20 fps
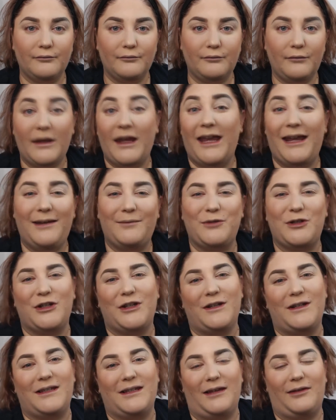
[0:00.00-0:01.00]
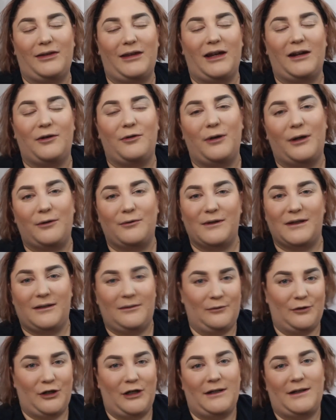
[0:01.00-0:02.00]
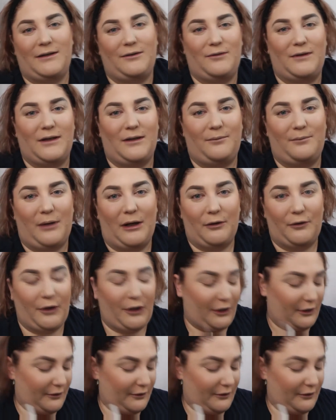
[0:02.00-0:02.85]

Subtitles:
And I'm just going to set that quick with some translucent powder.